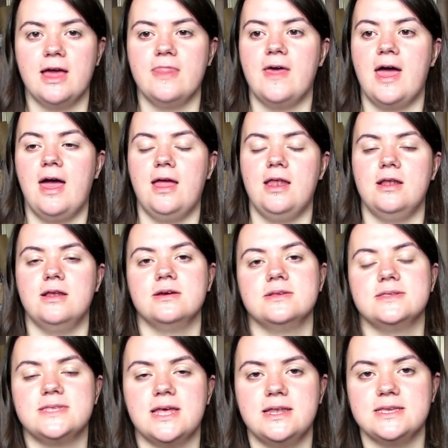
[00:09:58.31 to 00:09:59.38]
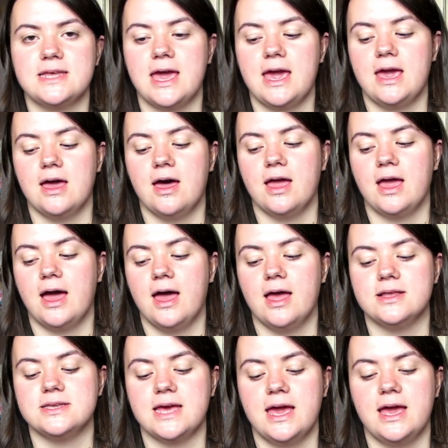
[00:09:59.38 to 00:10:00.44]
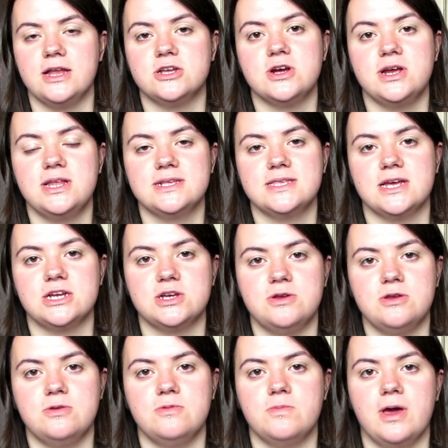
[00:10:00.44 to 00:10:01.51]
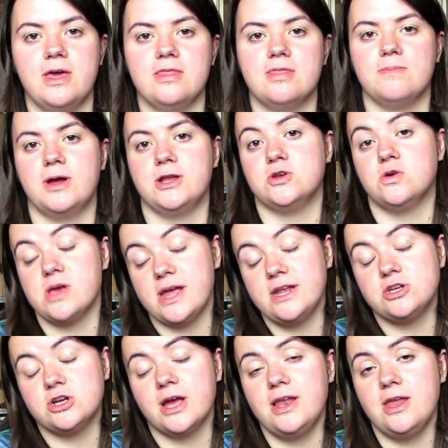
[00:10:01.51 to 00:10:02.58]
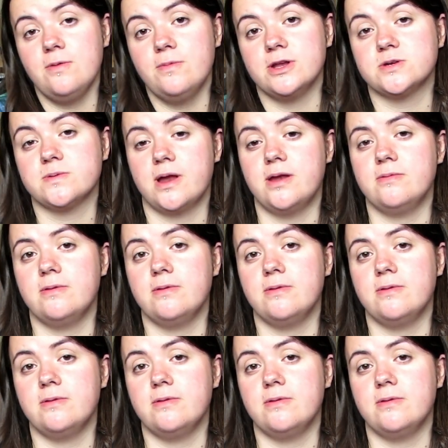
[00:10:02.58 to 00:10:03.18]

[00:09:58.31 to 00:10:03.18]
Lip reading: And then Sunday I had a training session with my dog aid trainer, which went